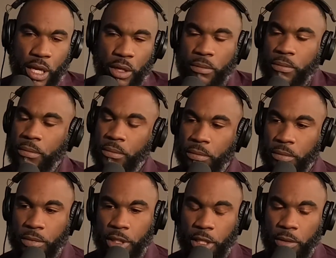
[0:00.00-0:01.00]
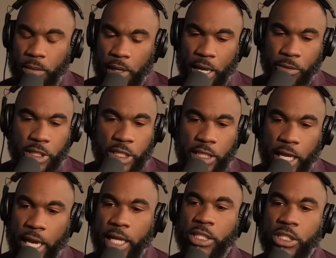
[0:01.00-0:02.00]
So, I would
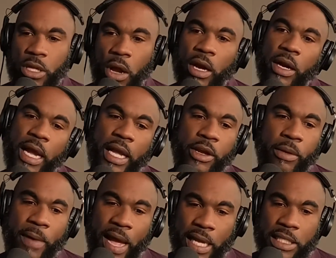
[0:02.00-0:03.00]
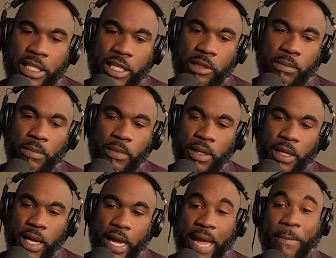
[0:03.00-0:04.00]
just say start at your buying team
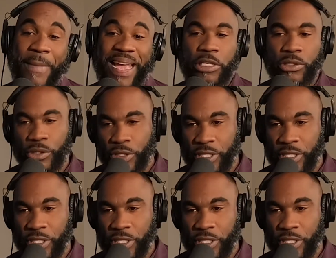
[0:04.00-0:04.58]
and make